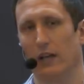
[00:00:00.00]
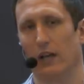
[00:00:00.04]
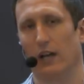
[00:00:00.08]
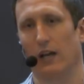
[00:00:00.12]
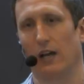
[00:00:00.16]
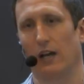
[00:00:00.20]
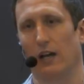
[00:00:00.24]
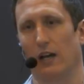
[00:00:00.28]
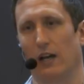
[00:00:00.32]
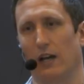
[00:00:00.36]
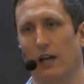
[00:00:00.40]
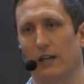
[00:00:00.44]

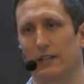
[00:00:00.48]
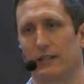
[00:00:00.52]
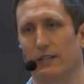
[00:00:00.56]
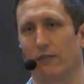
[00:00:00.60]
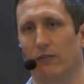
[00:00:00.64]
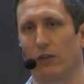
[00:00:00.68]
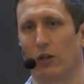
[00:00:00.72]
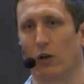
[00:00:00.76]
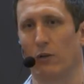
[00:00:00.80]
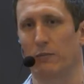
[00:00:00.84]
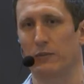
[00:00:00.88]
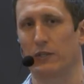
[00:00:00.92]
and
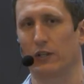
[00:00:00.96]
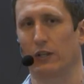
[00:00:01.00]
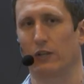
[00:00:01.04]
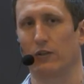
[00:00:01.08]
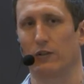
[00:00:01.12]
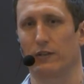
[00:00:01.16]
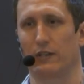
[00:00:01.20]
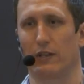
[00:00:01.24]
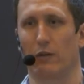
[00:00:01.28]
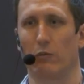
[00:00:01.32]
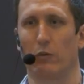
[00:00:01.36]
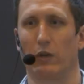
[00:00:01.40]
some of the
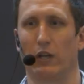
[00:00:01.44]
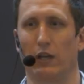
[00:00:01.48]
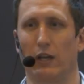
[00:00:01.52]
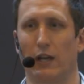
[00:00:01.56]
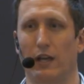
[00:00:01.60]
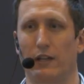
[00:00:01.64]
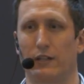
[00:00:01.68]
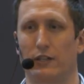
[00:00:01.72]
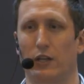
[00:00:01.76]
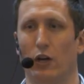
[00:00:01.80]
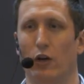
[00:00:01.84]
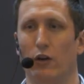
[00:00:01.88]
obstacles that we
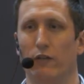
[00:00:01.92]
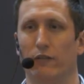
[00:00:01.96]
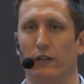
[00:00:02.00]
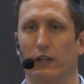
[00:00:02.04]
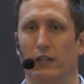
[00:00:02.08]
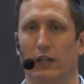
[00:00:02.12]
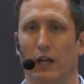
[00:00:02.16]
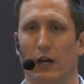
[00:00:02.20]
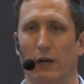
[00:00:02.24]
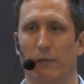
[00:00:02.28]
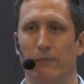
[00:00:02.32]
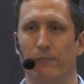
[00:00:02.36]
had to
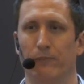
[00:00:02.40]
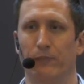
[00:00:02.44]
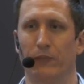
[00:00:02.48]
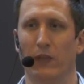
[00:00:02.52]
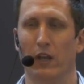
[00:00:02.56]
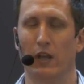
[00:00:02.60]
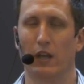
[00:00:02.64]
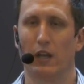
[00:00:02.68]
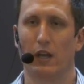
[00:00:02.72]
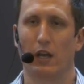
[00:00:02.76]
overcome,